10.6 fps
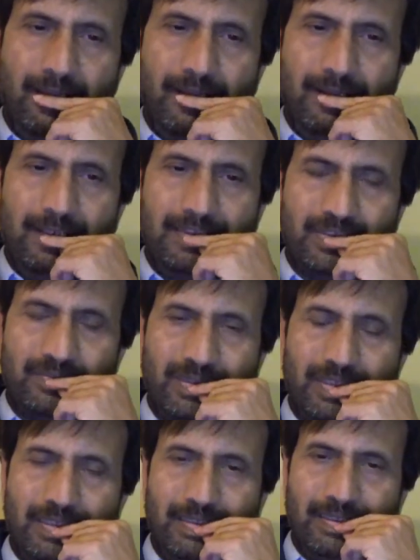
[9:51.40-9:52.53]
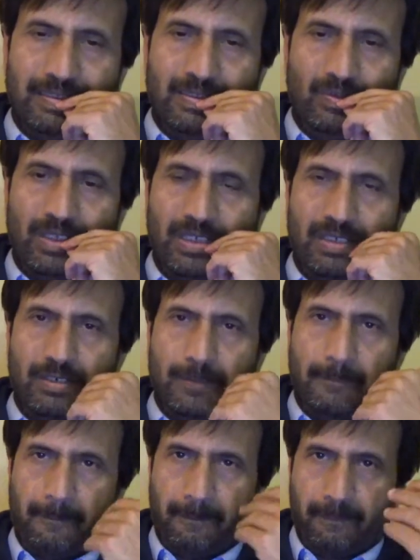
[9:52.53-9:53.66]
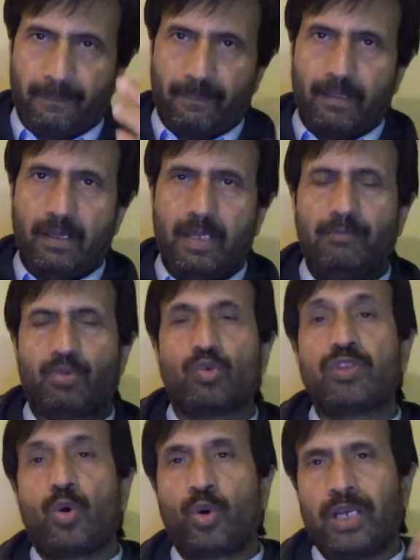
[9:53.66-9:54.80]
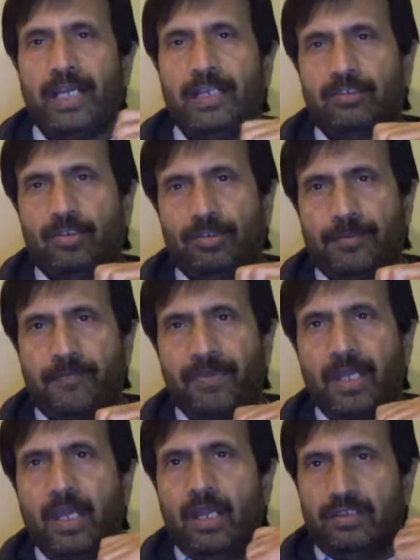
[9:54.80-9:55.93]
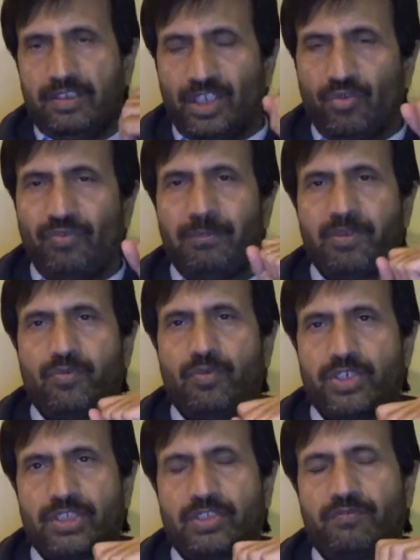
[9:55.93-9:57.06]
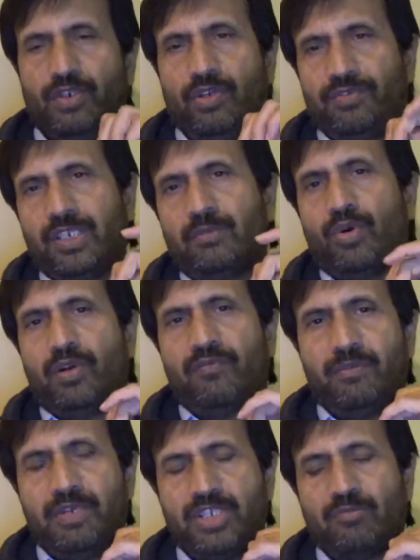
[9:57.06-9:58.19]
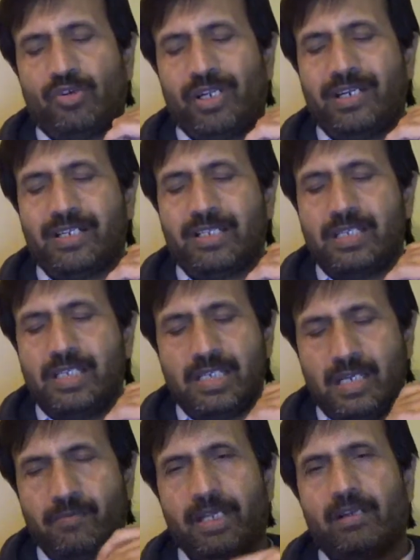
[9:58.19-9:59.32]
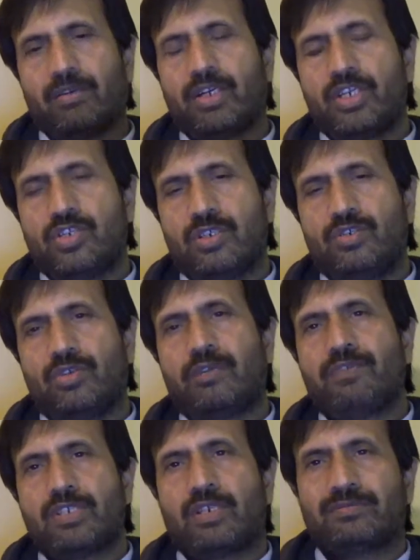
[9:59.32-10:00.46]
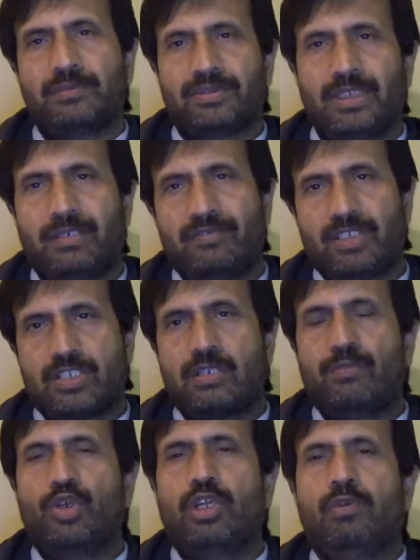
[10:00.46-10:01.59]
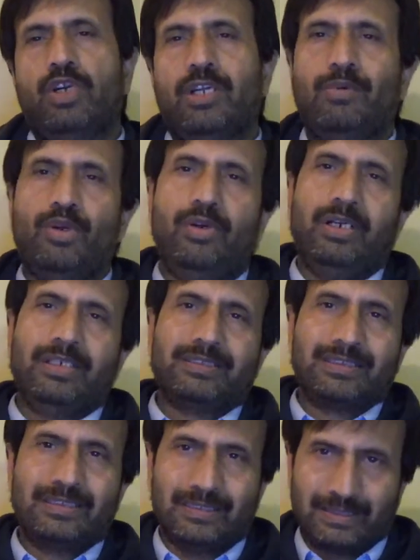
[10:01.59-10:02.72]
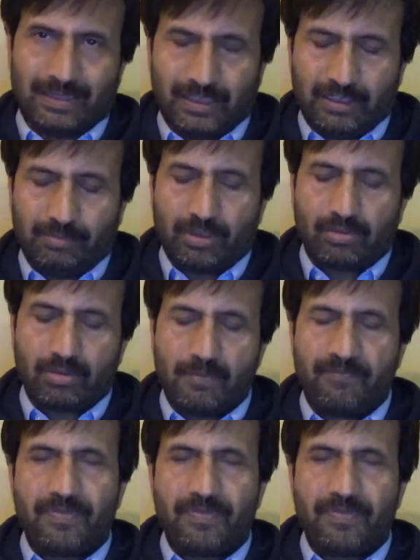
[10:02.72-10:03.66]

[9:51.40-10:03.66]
uh, this way uh, you can uh, improve the oral health you know thank you very much for watching this video if you need more information about any disease any medical condition you can visit our website which is www.diseasesandtreatment.com